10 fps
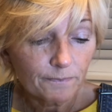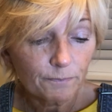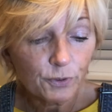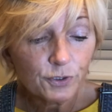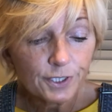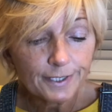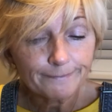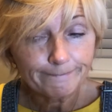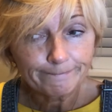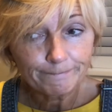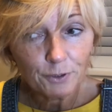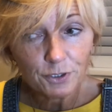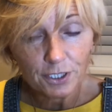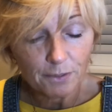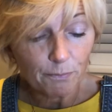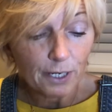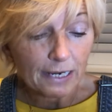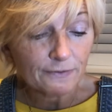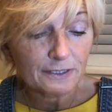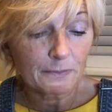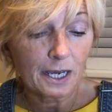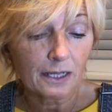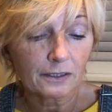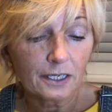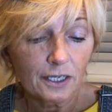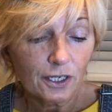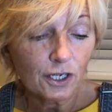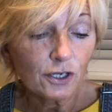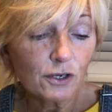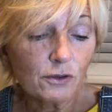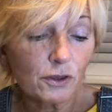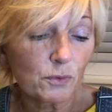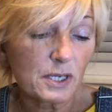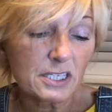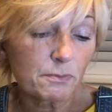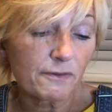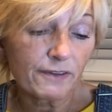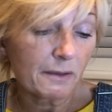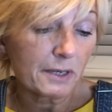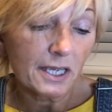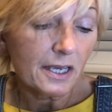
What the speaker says: Bunjee put on a brave smile. He knew that the Winsborrow family